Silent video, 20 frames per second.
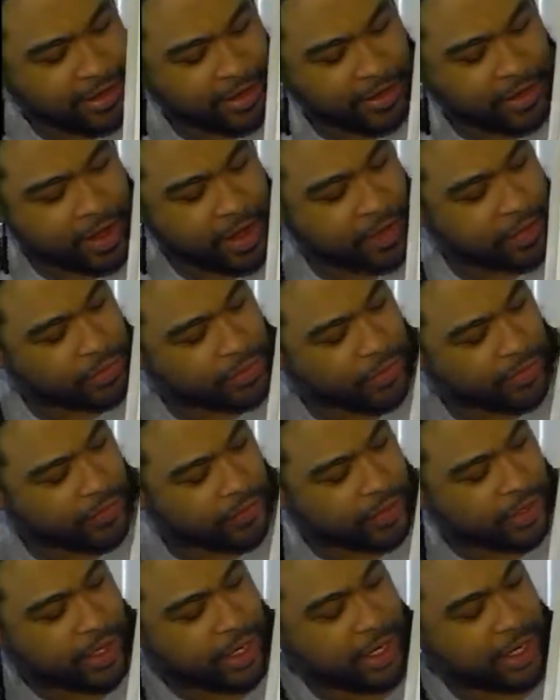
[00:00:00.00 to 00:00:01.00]
You know, I don't know if
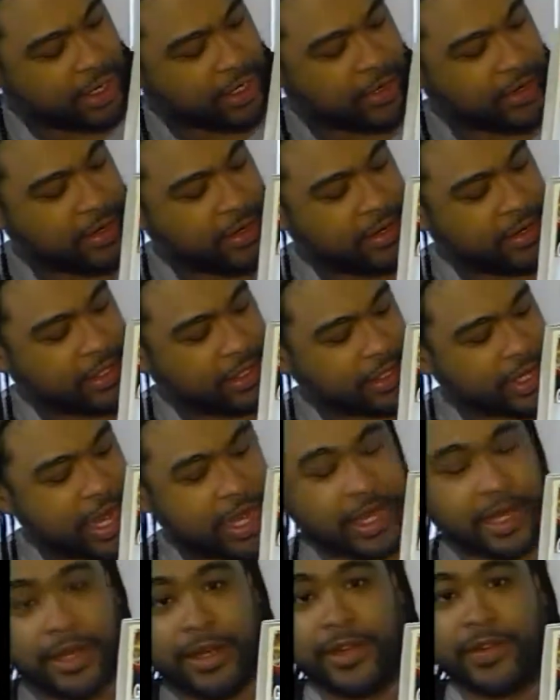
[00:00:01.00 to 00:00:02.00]
you can get a
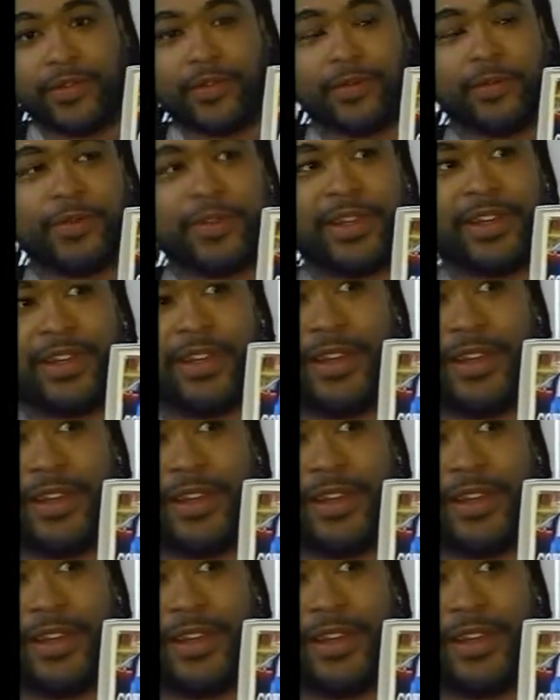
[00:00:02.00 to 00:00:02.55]
shot of this one, but